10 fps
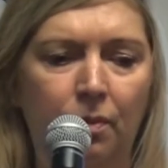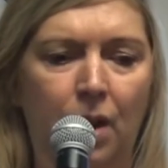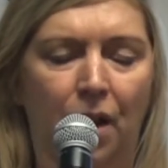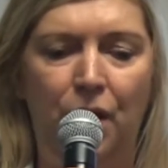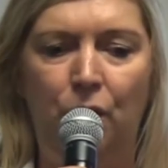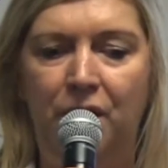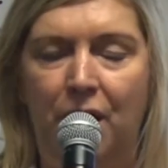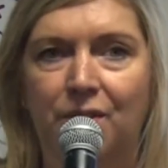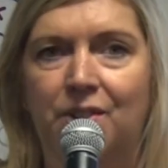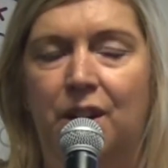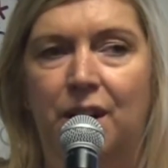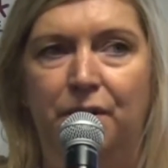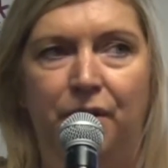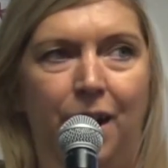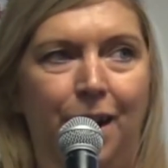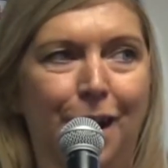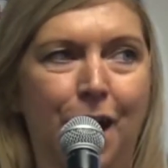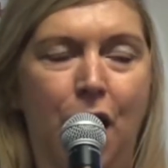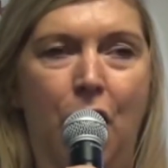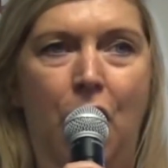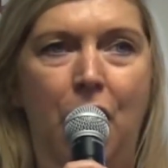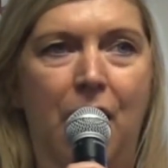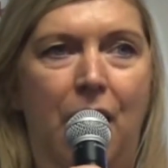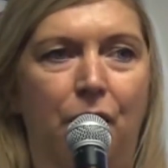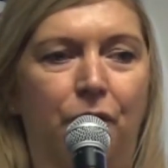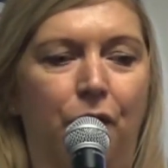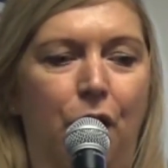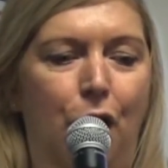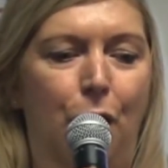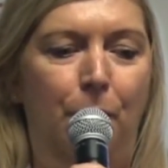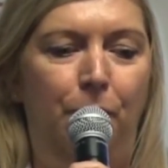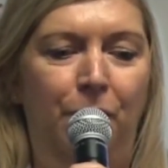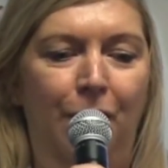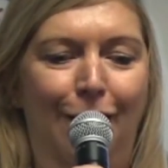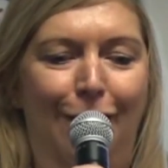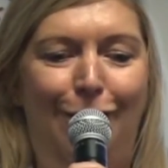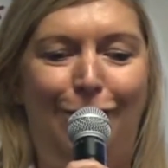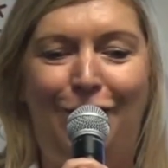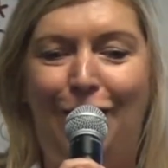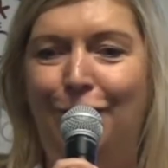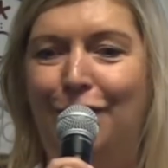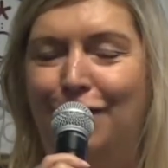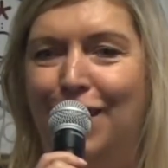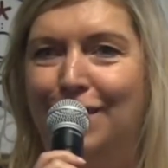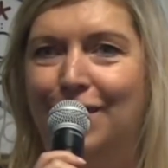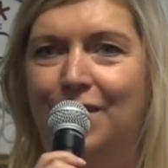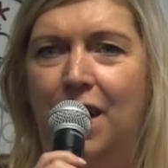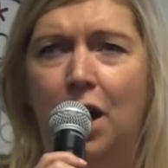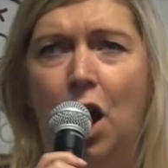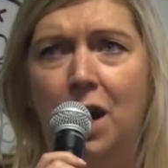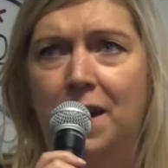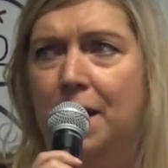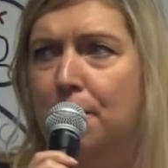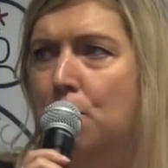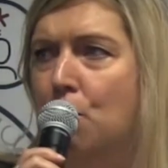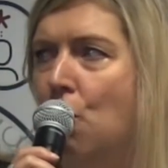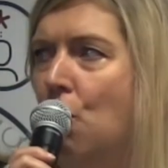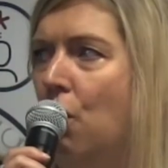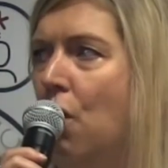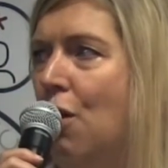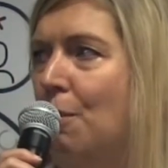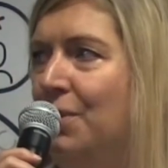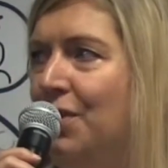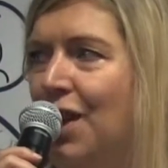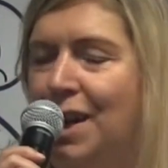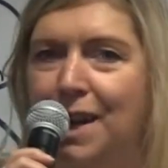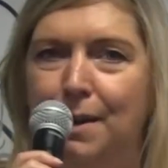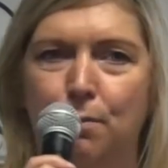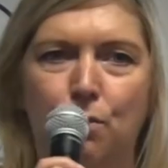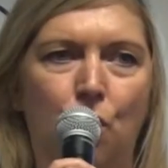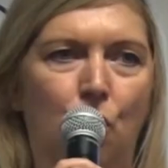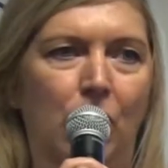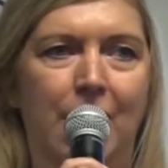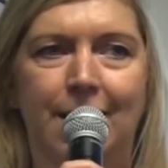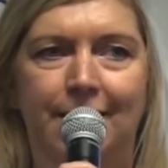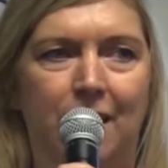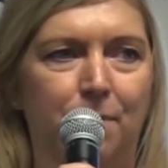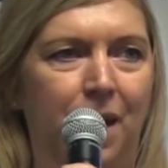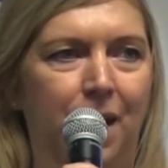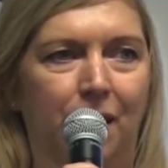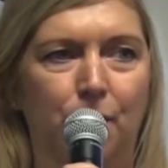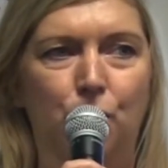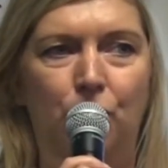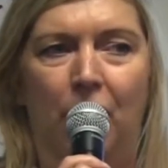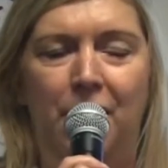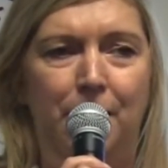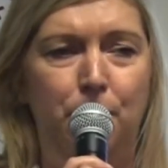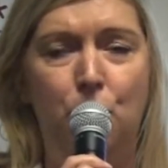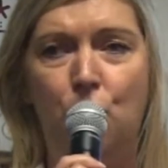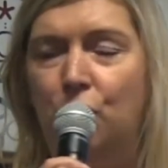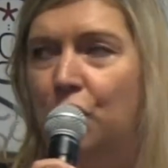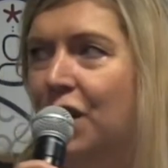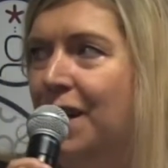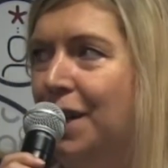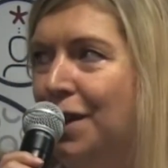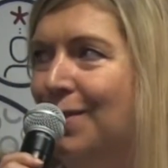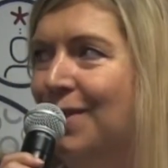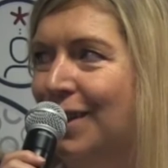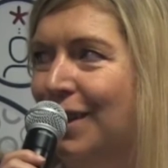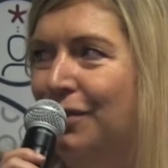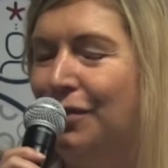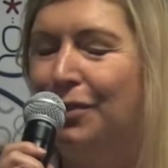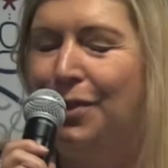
I think on the other side of it, I have our sales directors saying, I need more ops, I need more leads coming in, I need more shiny new stuff.